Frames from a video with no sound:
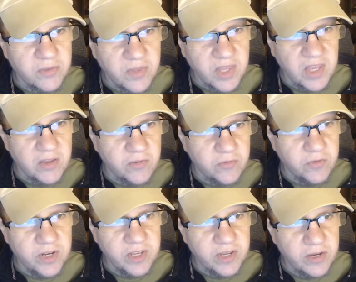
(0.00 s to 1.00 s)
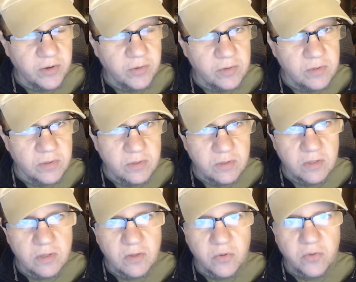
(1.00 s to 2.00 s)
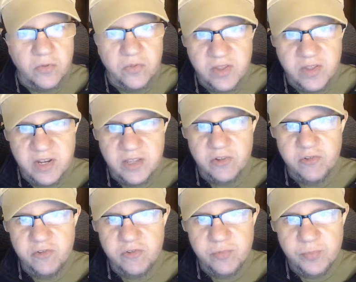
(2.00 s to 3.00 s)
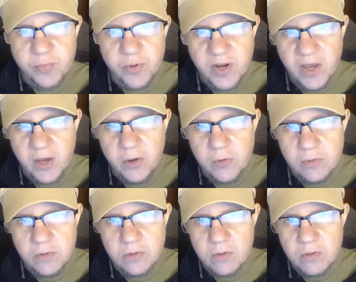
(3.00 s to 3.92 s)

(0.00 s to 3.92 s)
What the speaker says: the video that he just put out.